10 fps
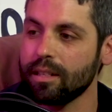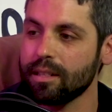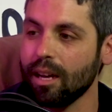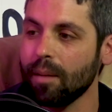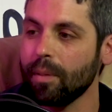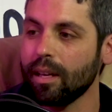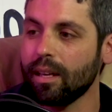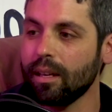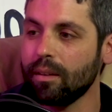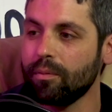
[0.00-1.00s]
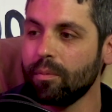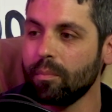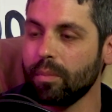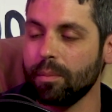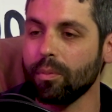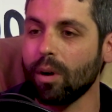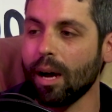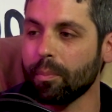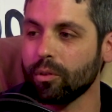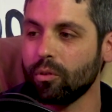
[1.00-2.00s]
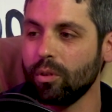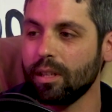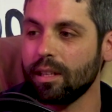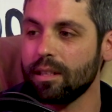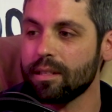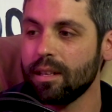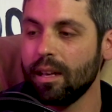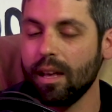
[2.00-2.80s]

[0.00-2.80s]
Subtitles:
this up and give people opportunities,